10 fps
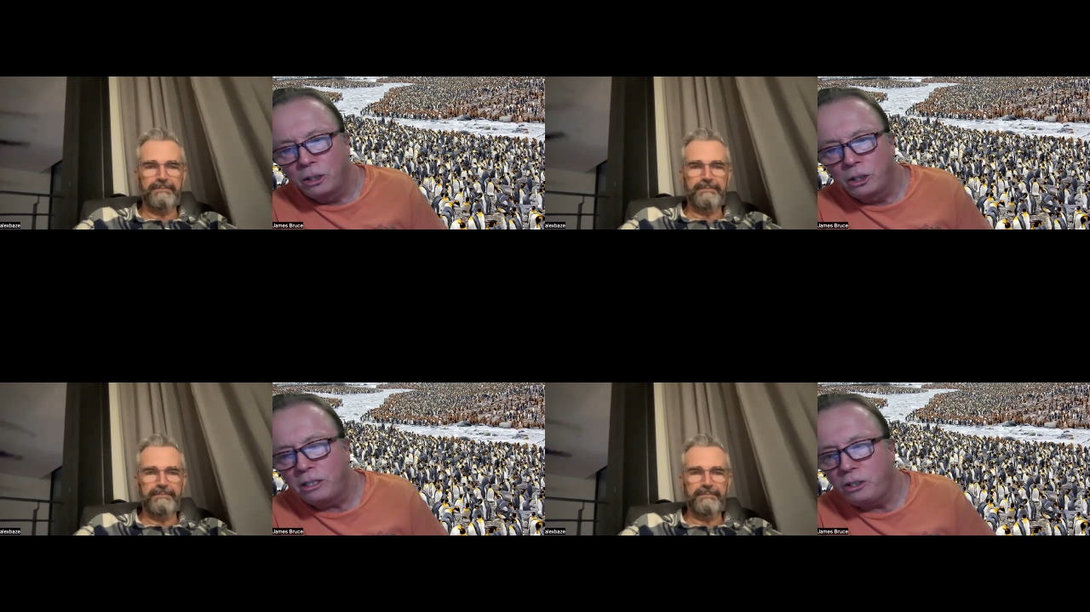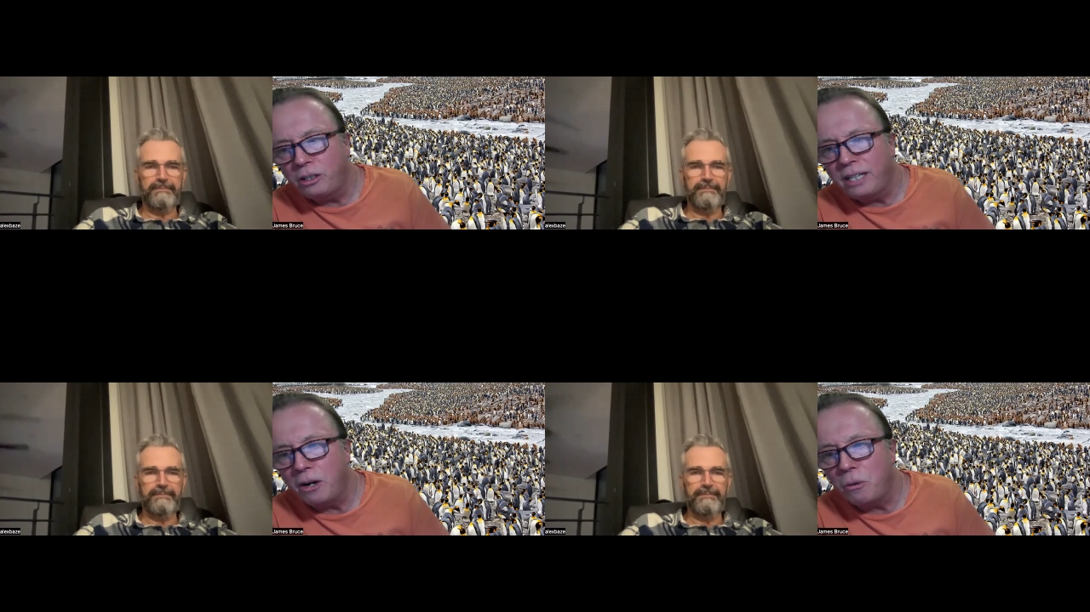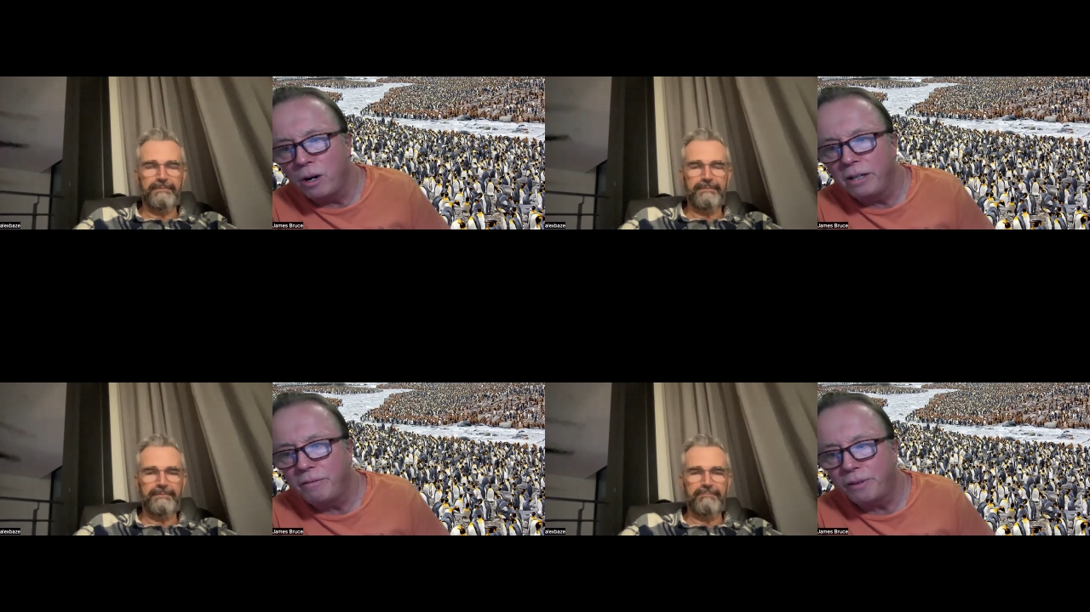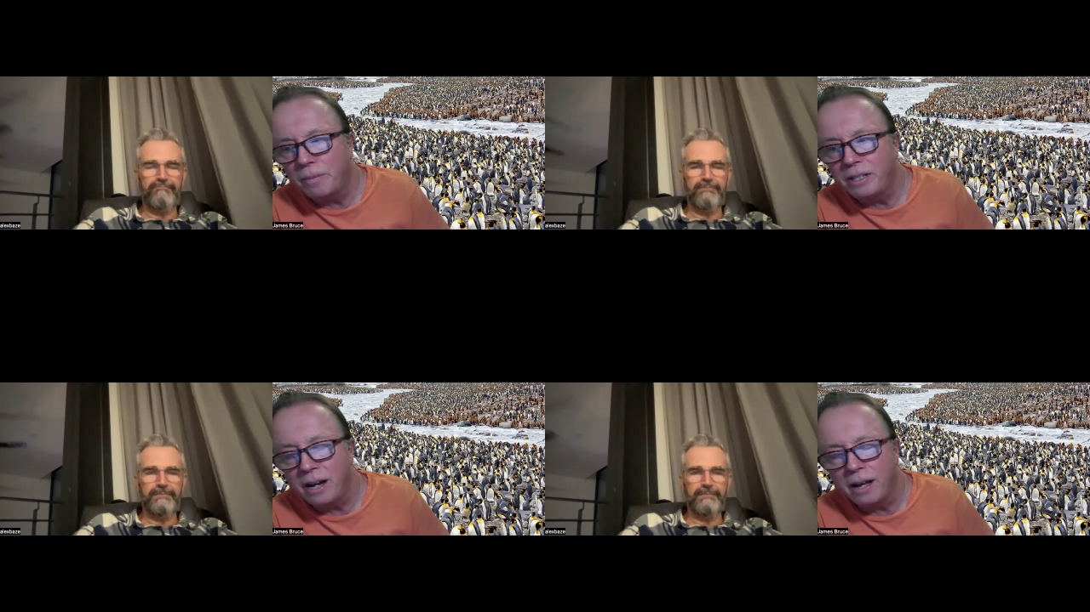Speaker 1: could you tell one
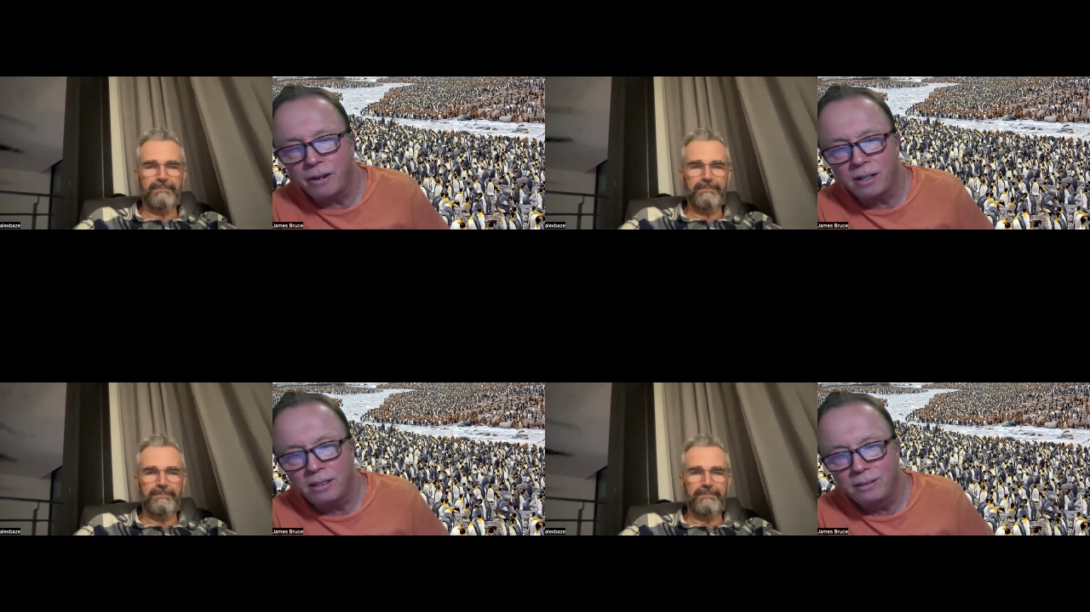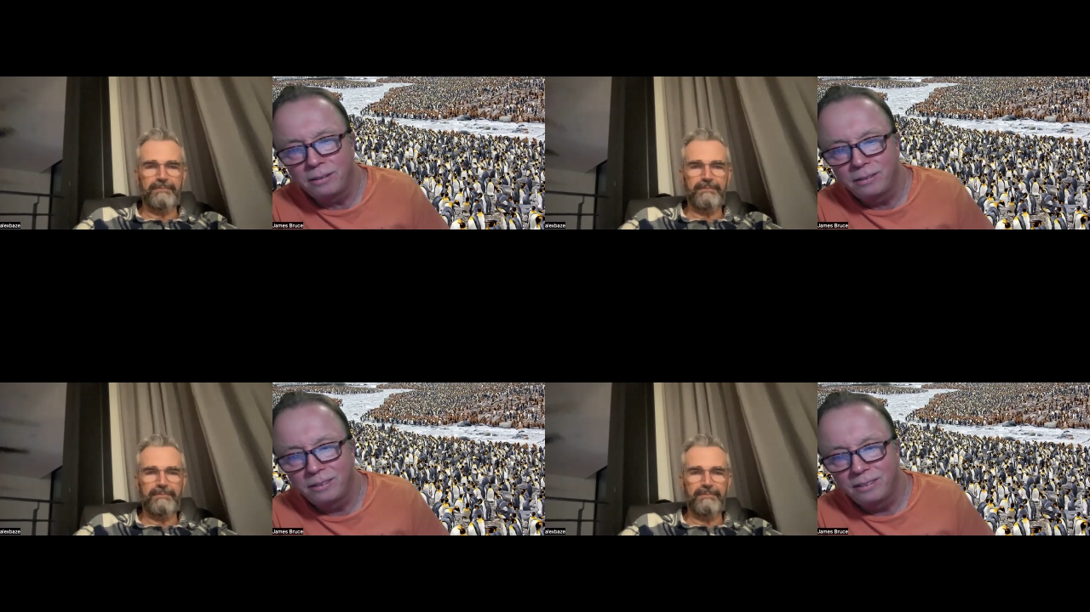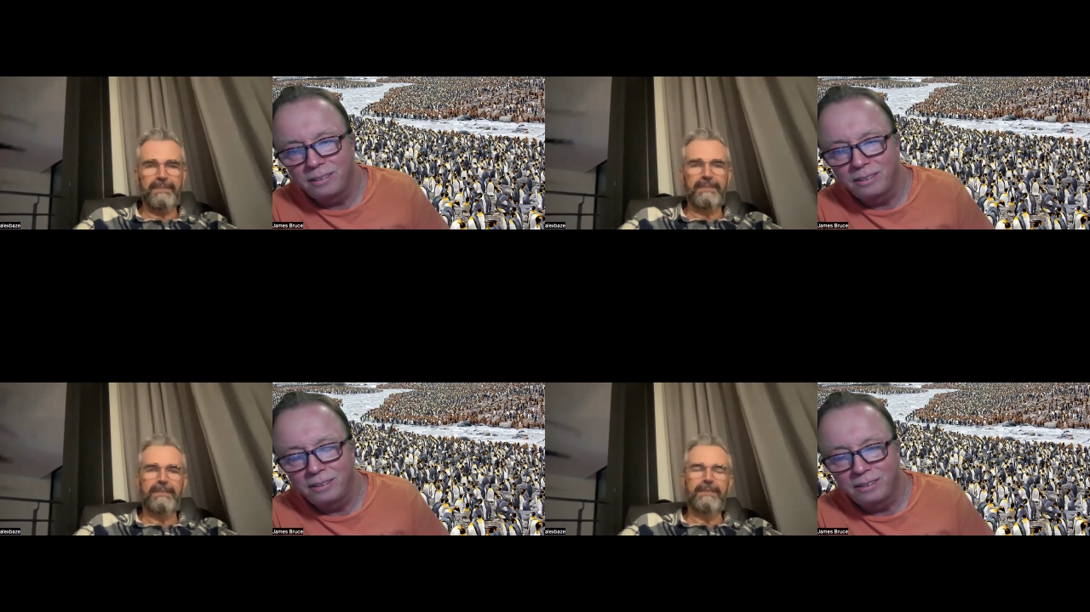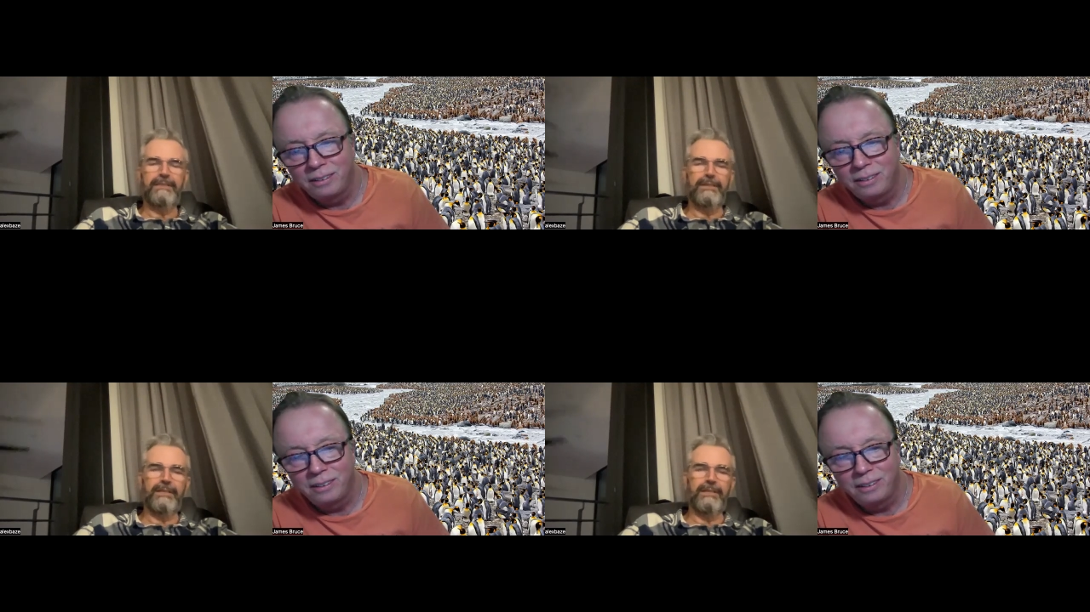from another?
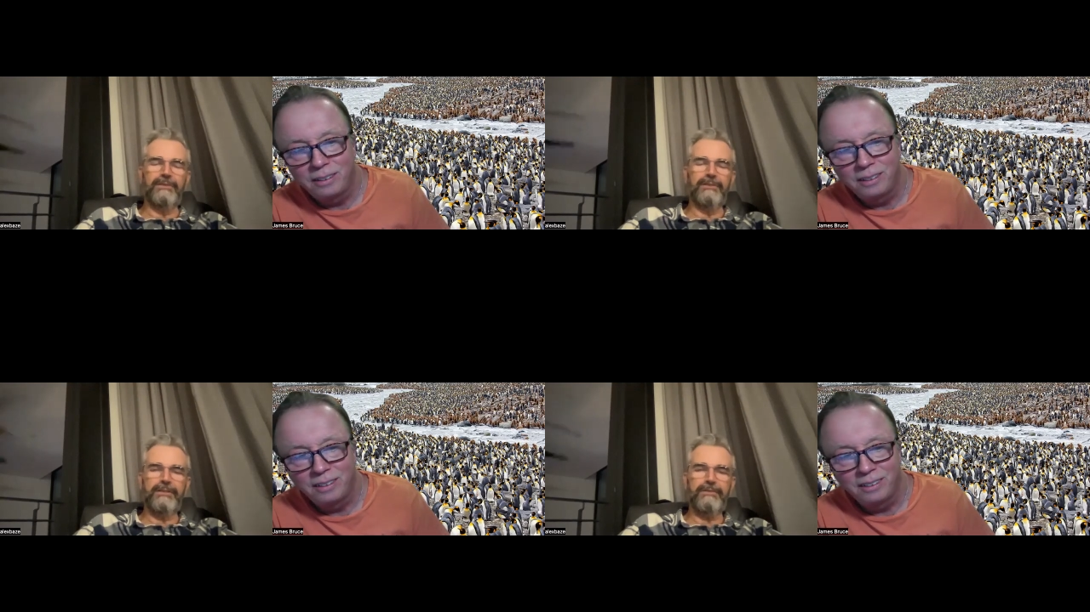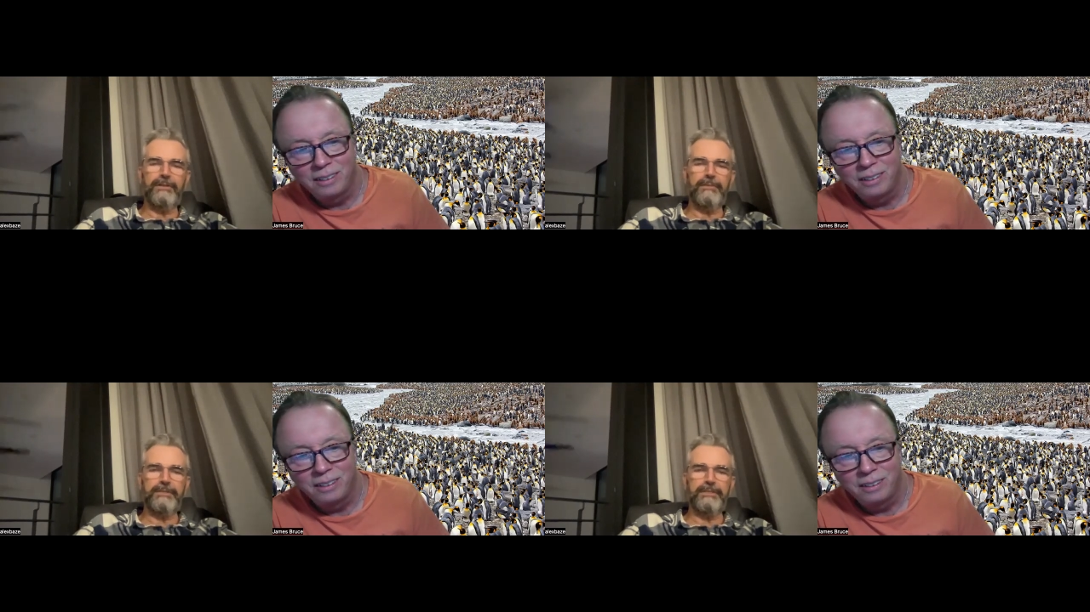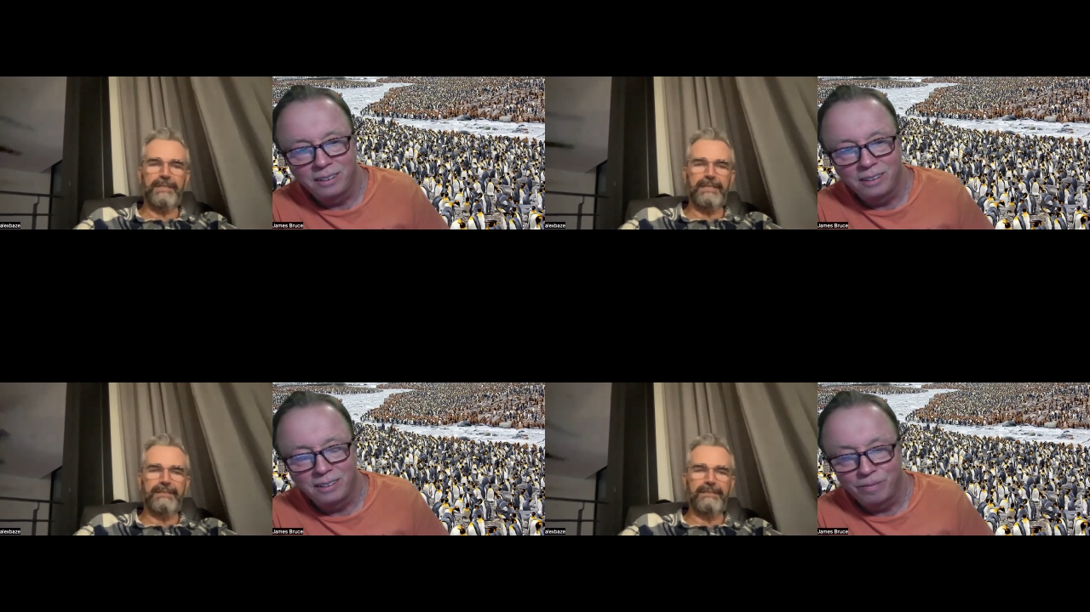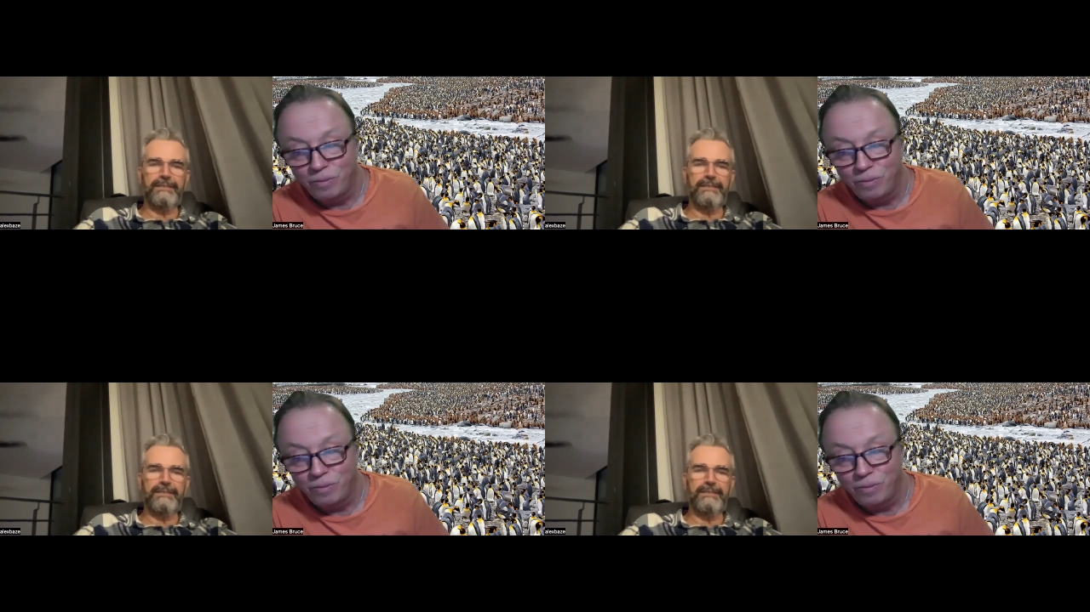
Speaker 2: No, they're all very much alike.